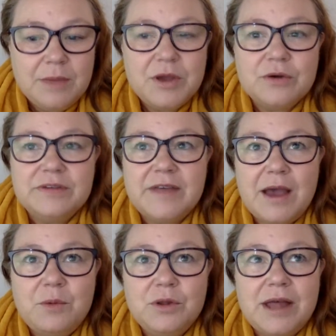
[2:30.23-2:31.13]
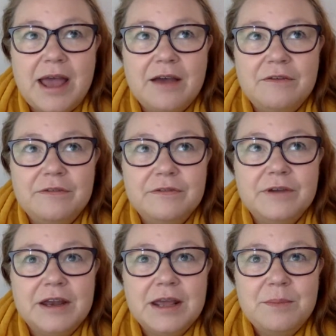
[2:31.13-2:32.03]
Because that will have
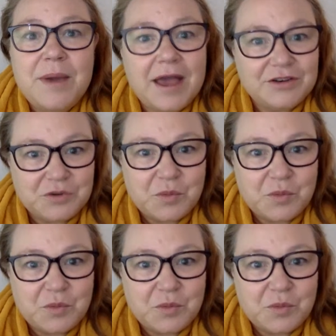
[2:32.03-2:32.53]
an impact